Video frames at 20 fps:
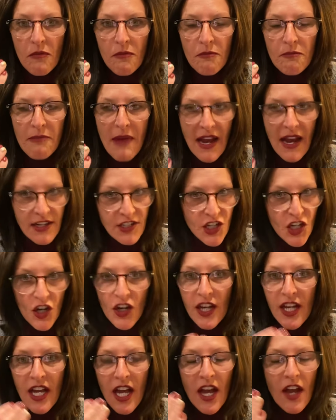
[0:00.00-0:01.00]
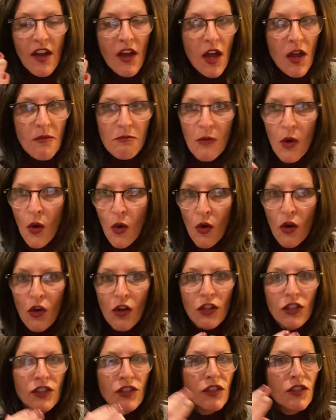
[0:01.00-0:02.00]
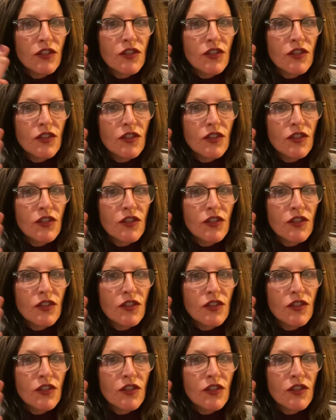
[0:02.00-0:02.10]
bacteria, mold,